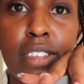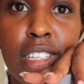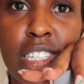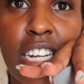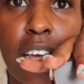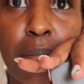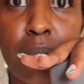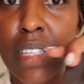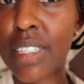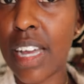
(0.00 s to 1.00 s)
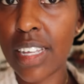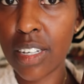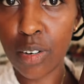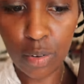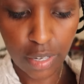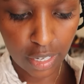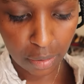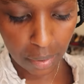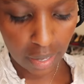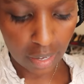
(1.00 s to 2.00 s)
This time these guys are not going
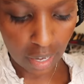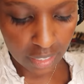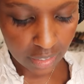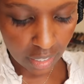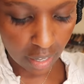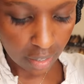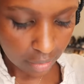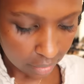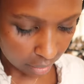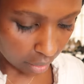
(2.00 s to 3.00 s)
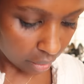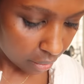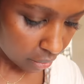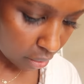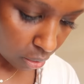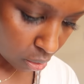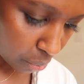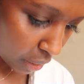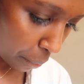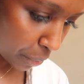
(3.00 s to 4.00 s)
anywhere. Last year, yeah, you all know
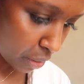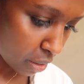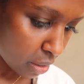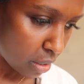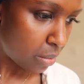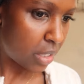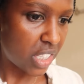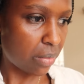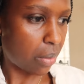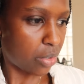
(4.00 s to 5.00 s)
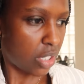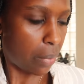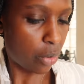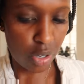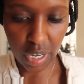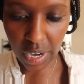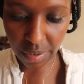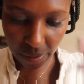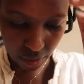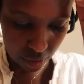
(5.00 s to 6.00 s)
what happened. This time I'm going to
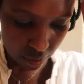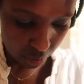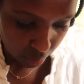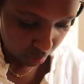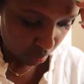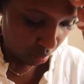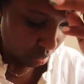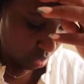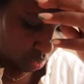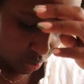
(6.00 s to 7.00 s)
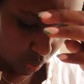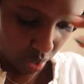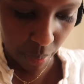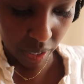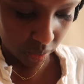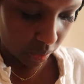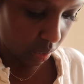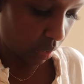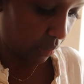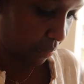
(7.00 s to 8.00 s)
carry the
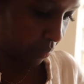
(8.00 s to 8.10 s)
Ray-Bans.